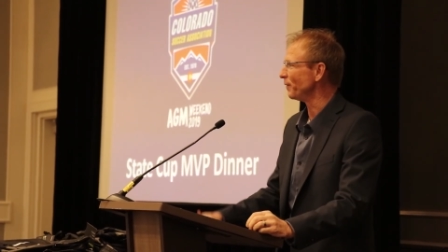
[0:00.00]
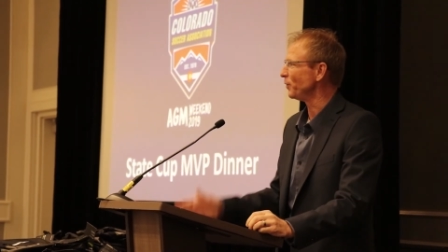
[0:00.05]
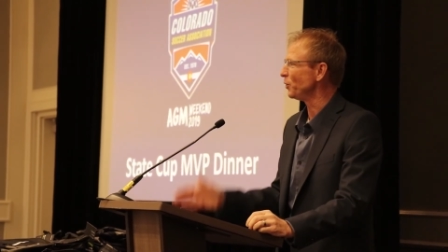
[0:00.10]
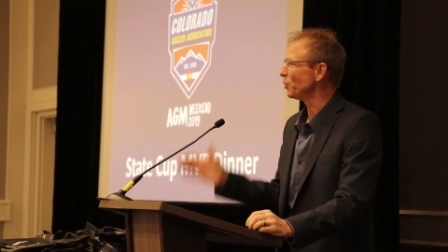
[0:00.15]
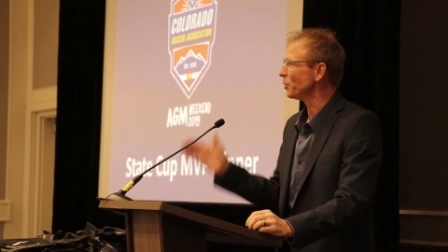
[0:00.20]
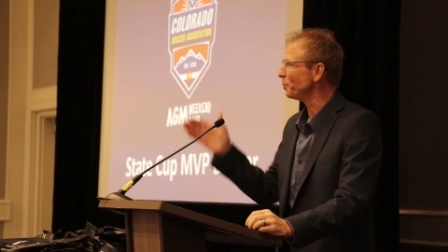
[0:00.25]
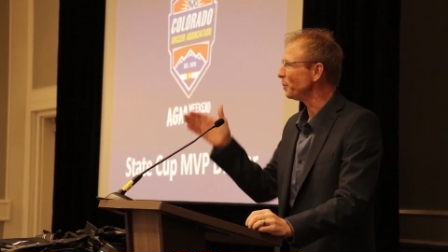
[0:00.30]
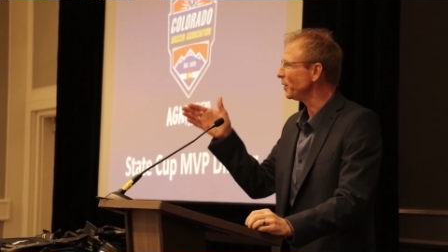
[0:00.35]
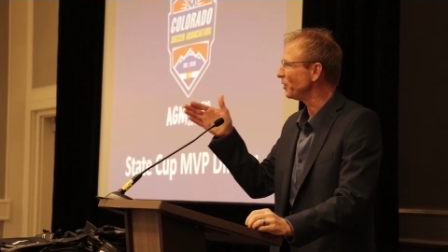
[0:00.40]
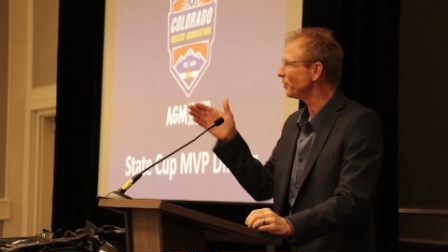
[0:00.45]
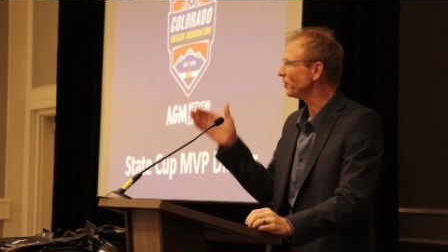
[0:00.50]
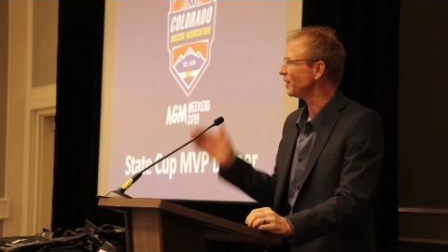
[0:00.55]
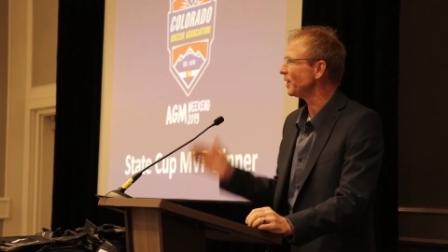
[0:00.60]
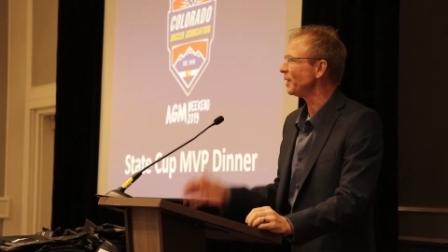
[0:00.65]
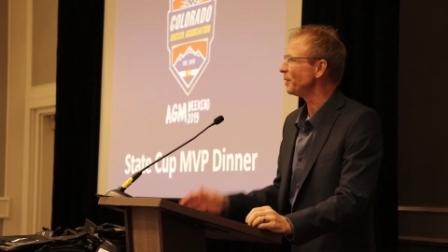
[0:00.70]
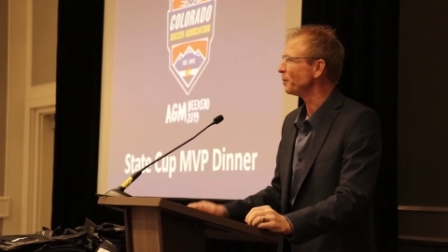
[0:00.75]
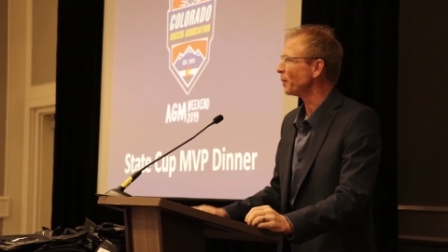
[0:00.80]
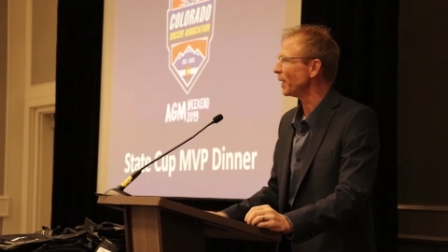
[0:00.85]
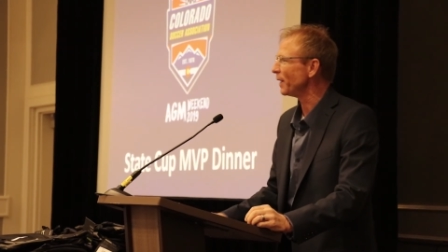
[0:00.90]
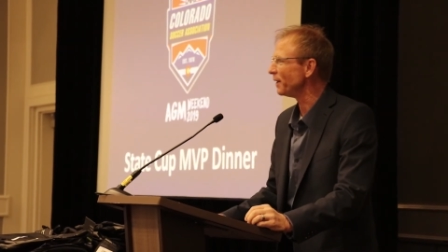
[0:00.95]
if you can be
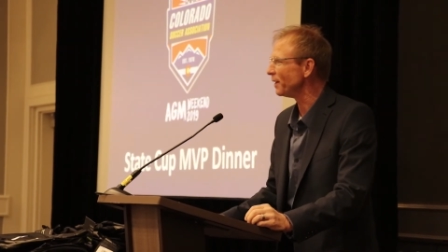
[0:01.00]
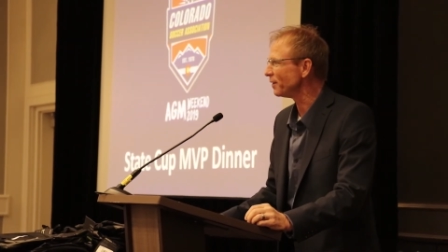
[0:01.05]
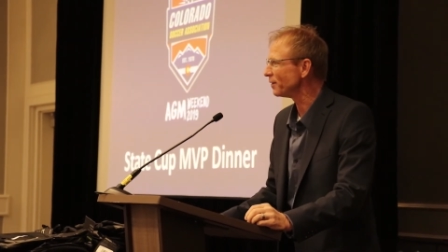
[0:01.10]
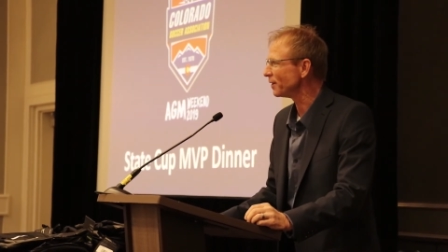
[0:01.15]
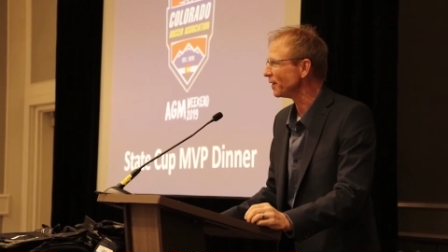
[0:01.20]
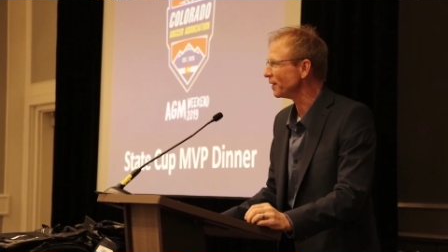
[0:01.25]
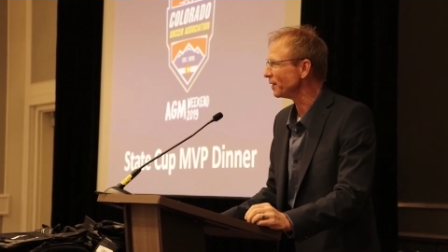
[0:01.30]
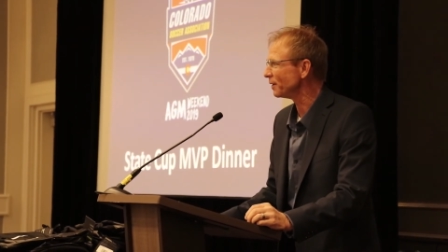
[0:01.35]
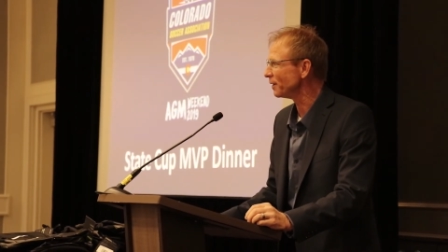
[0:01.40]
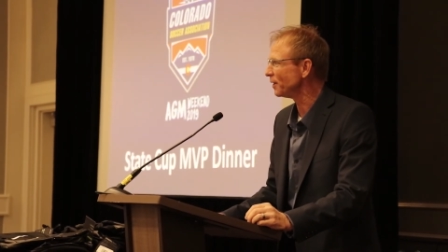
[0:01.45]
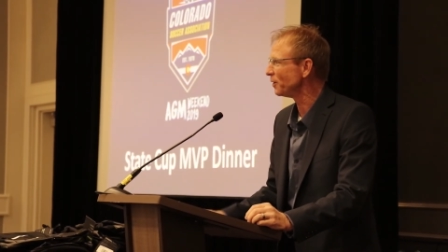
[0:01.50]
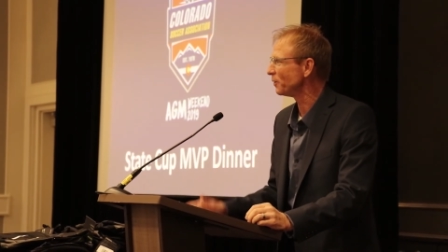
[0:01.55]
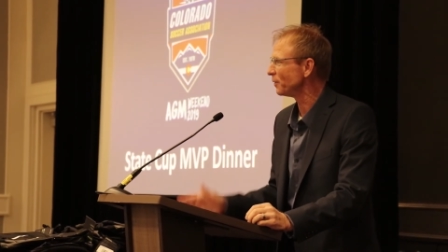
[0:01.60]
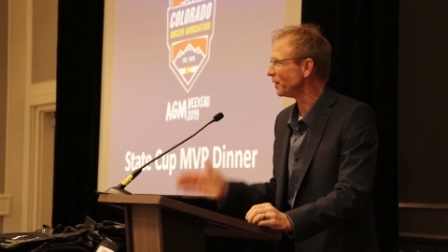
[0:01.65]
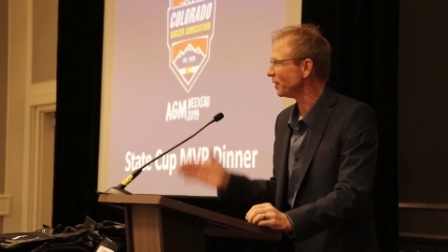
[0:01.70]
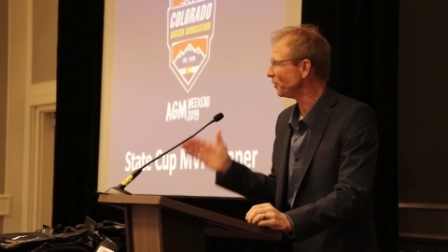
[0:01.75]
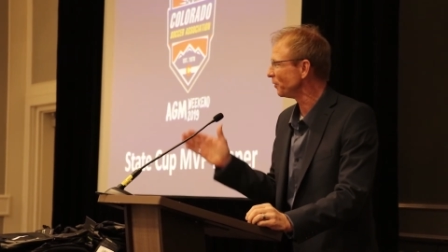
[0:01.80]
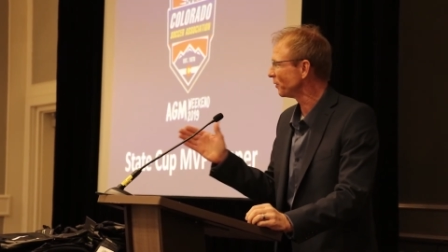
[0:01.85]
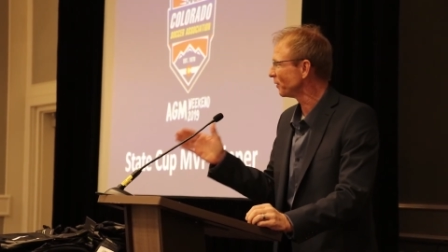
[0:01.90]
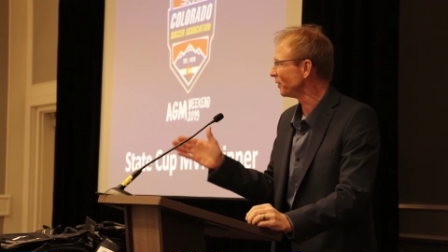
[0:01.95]
seen by these these
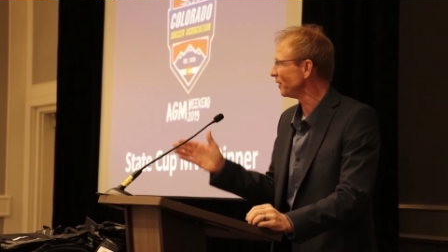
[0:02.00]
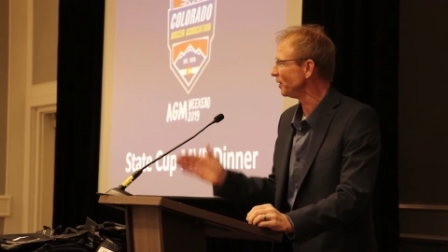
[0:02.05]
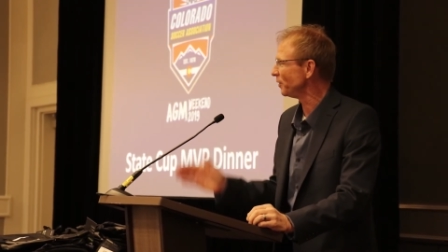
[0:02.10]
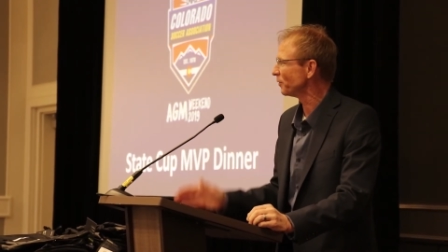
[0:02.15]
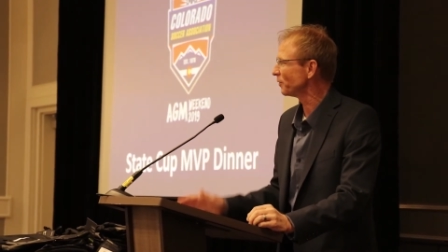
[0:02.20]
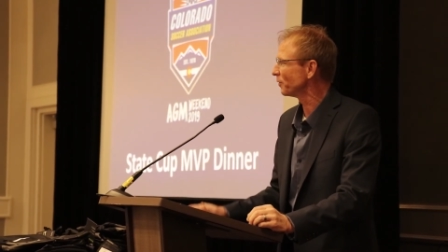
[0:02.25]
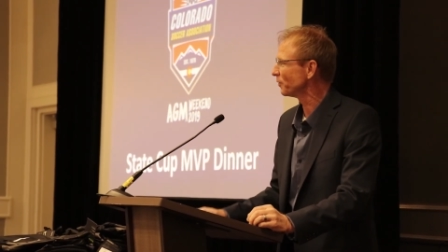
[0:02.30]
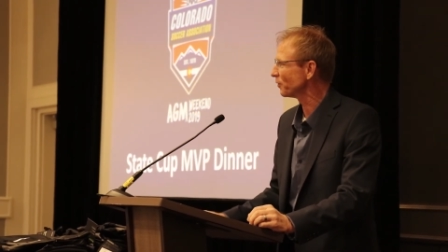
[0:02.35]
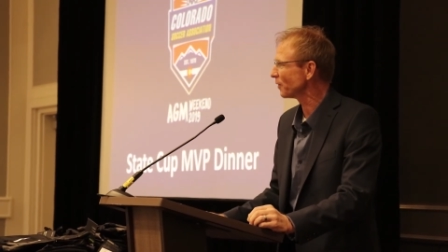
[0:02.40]
these these